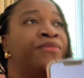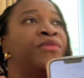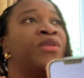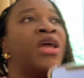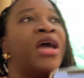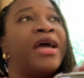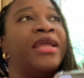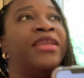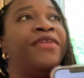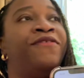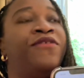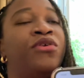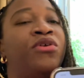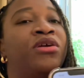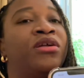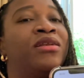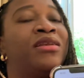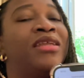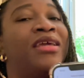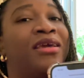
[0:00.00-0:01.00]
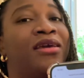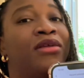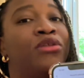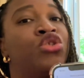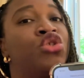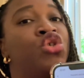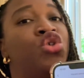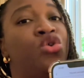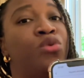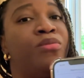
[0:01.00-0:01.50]
And if you click
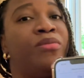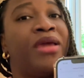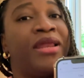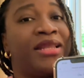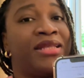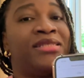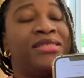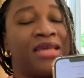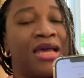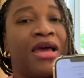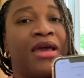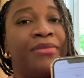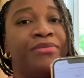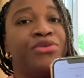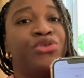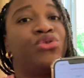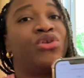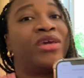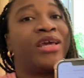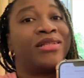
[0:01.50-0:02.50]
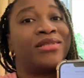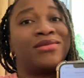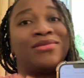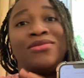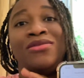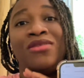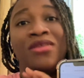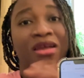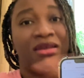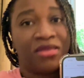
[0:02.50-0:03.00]
too many times, you get
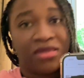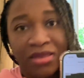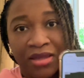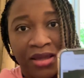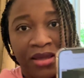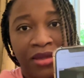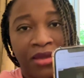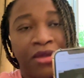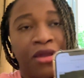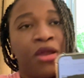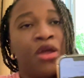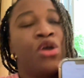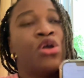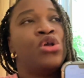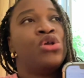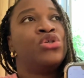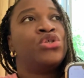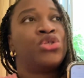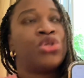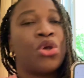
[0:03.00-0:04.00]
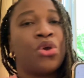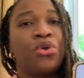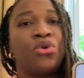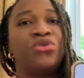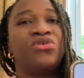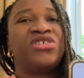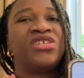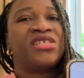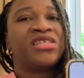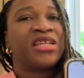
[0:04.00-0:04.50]
nothing.
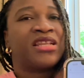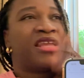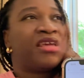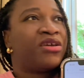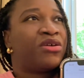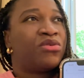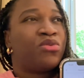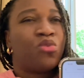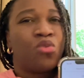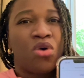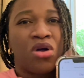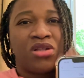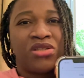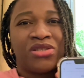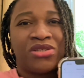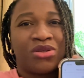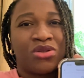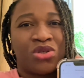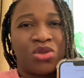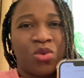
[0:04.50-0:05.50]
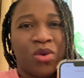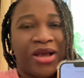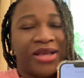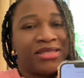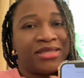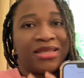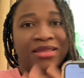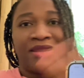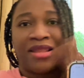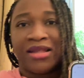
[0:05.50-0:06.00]
So just click once or
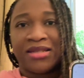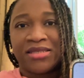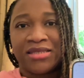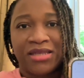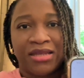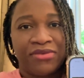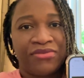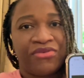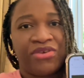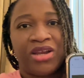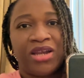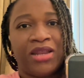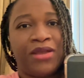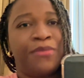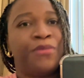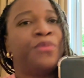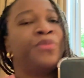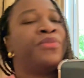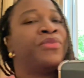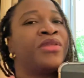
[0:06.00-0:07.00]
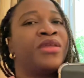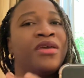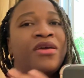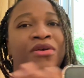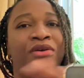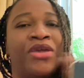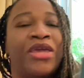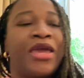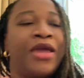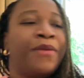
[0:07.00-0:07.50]
twice and that's it really.
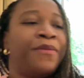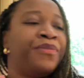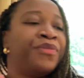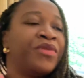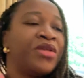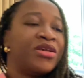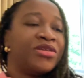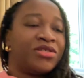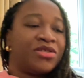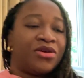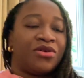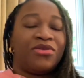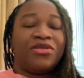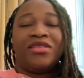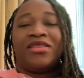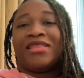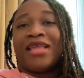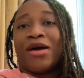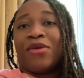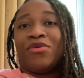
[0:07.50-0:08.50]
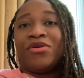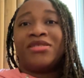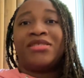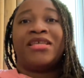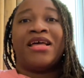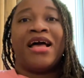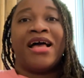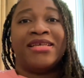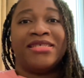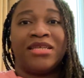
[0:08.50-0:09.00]
Okay, so that was
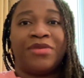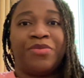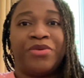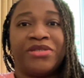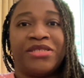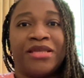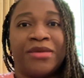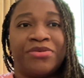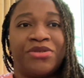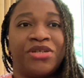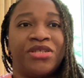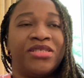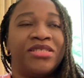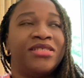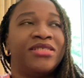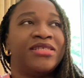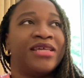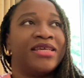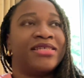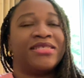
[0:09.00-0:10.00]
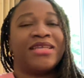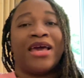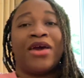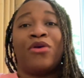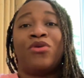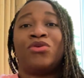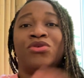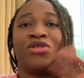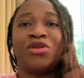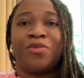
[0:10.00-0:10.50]
the hazard perception test. I
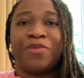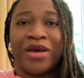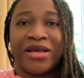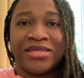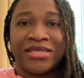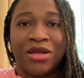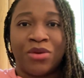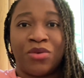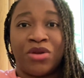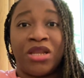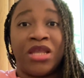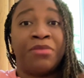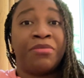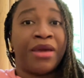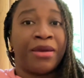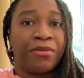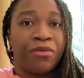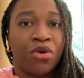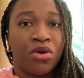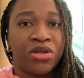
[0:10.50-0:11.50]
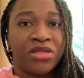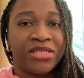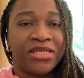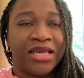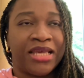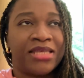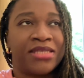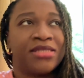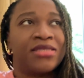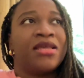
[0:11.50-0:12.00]
also passed that one in my mock
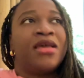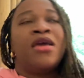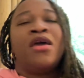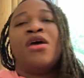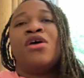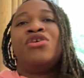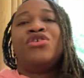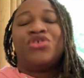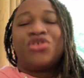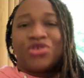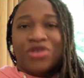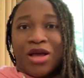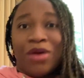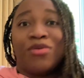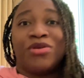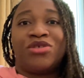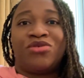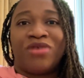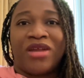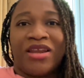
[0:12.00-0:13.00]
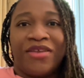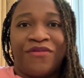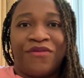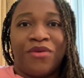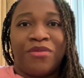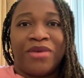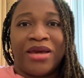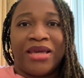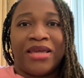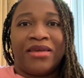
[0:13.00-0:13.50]
test, so I was ready
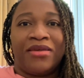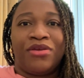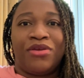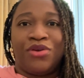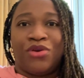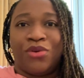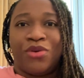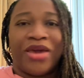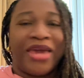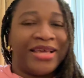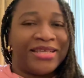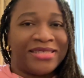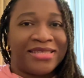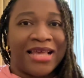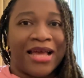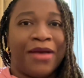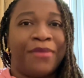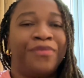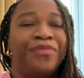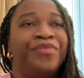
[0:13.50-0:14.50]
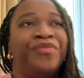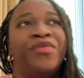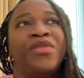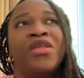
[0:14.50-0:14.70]
for my exam.